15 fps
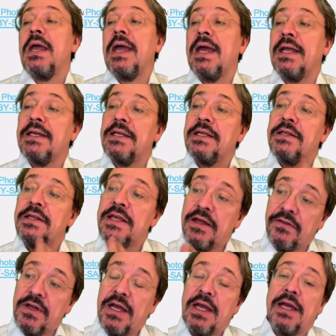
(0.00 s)
And in the
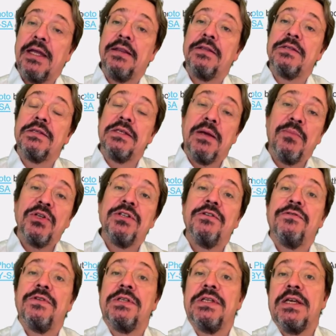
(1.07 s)
other hand, the
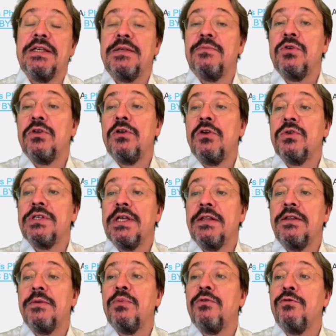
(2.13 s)
summative assessment looks
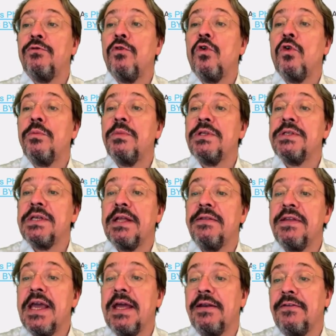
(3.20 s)
at the performance at
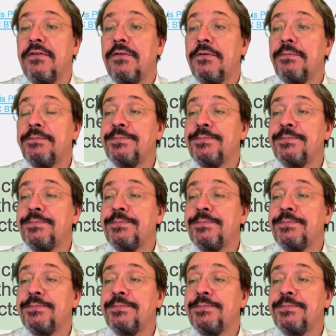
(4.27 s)
the end.